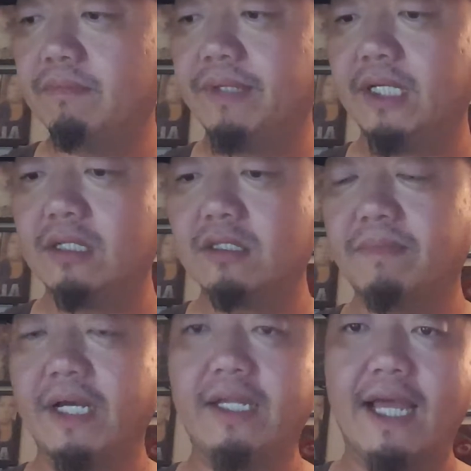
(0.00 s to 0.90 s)
because
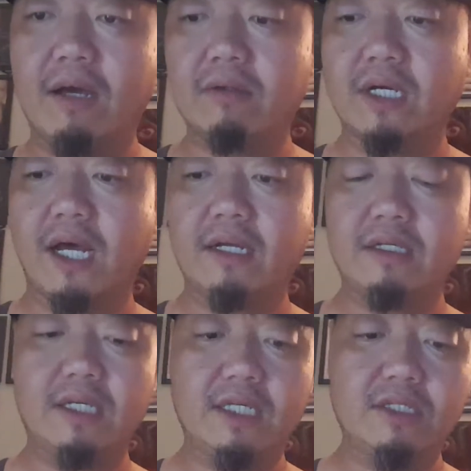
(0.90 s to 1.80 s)
by now the
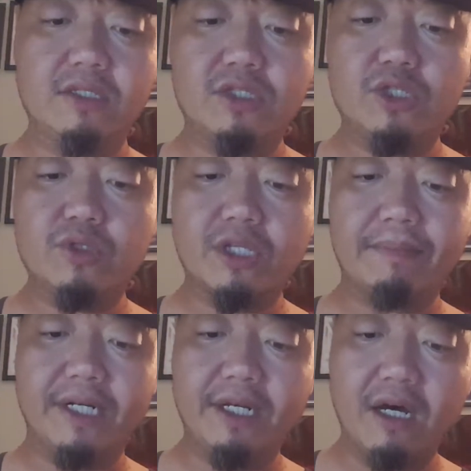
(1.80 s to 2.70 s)
cotton is juiced
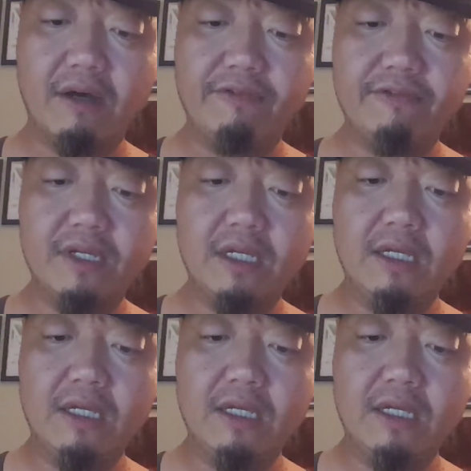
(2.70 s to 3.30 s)
up enough